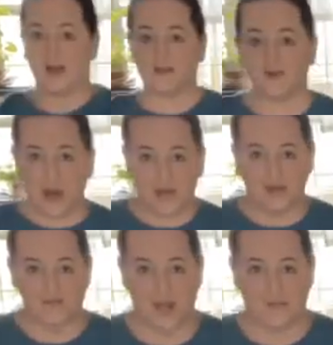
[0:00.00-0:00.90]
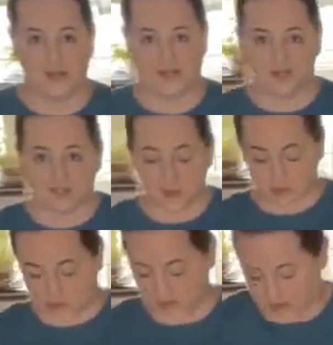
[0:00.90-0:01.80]
got a variety of toppings. So
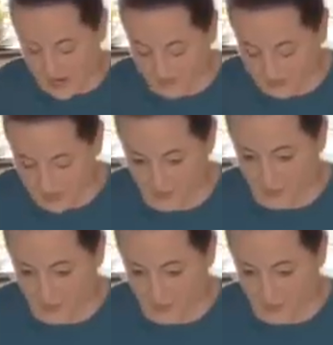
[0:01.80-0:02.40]
just like acai